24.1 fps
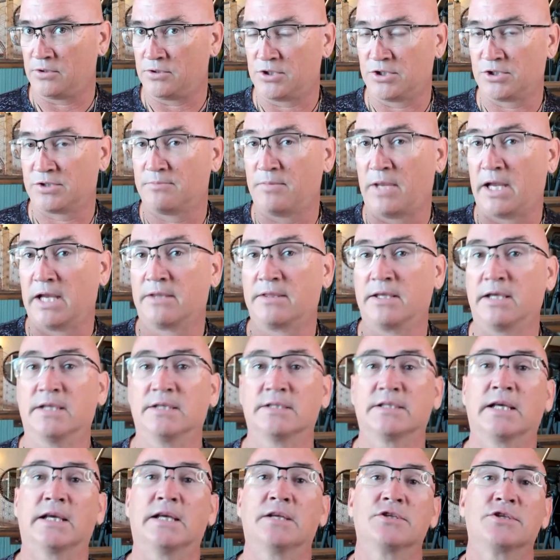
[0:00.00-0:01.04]
you just make the
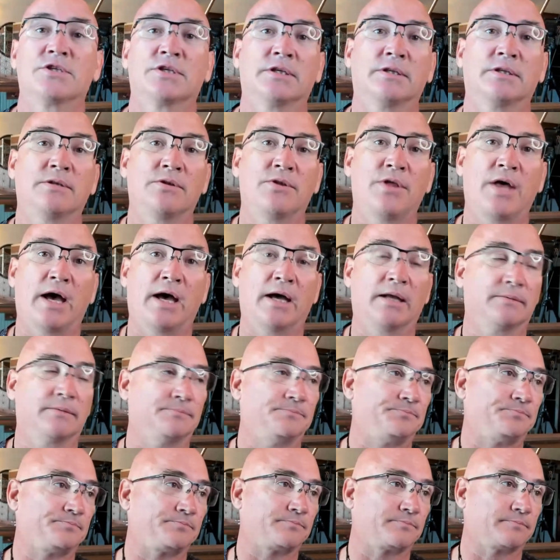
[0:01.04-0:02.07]
intention that,
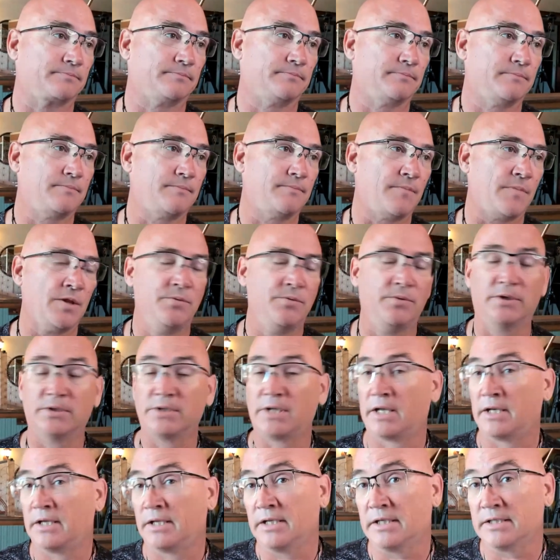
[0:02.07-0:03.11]
well,
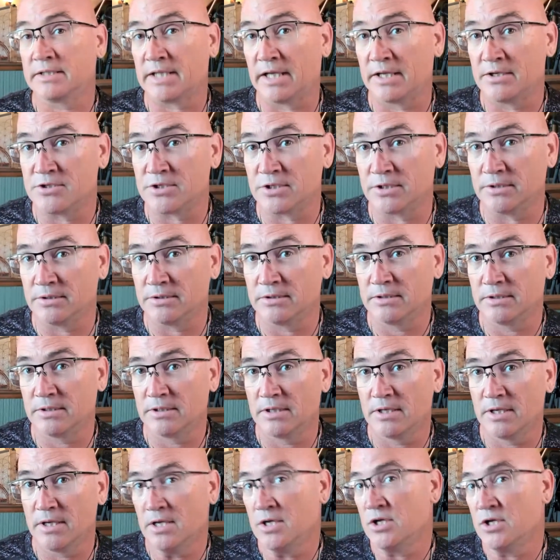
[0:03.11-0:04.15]
not an intention,
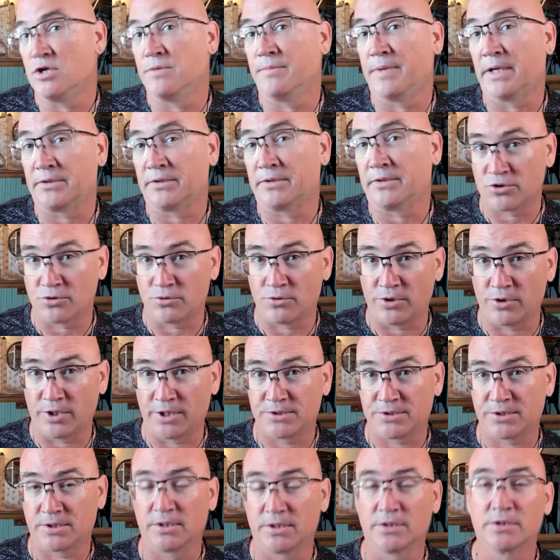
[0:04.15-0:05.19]
you make the
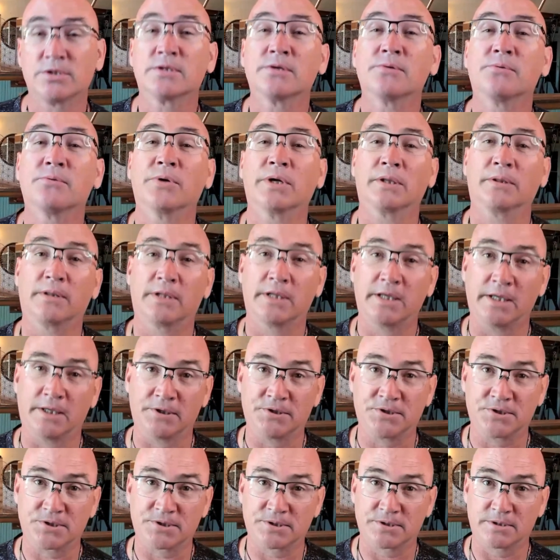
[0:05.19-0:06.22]
choice to
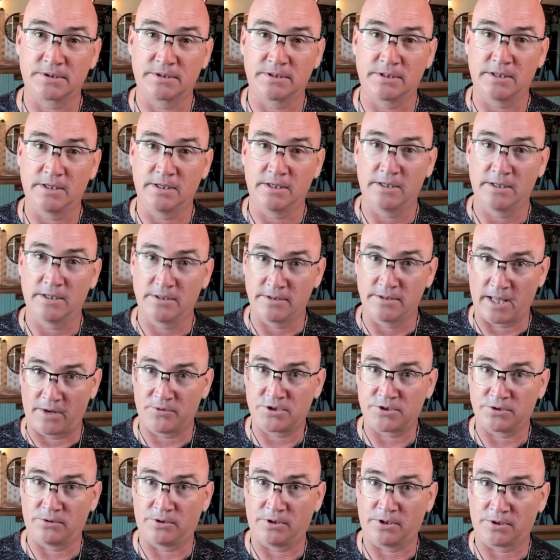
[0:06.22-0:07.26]
release that
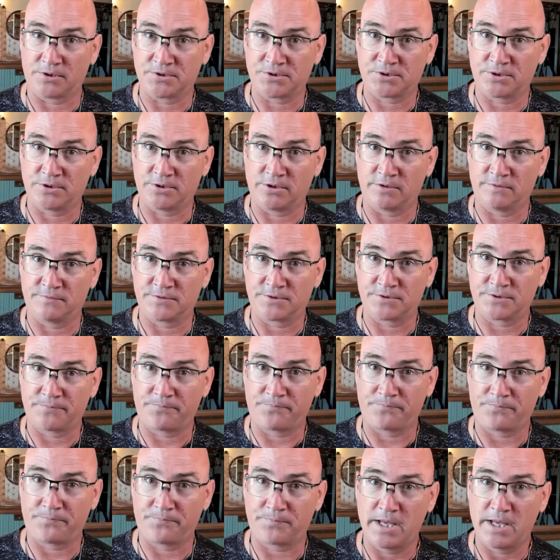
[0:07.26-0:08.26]
which no longer serves.